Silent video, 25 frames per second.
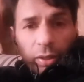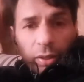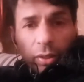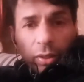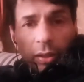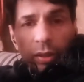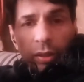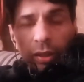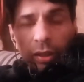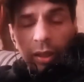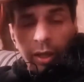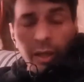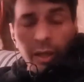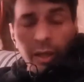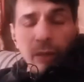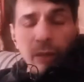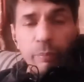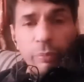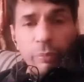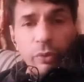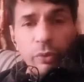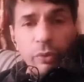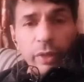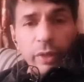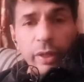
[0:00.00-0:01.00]
I am
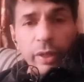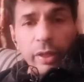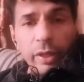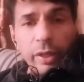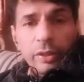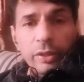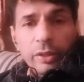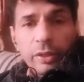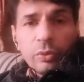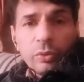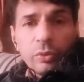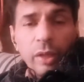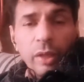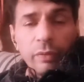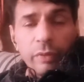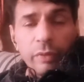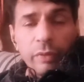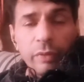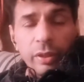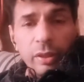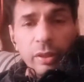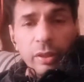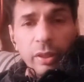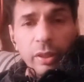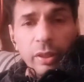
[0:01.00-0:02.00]
providing you
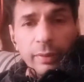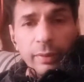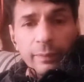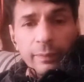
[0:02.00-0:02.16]
everything.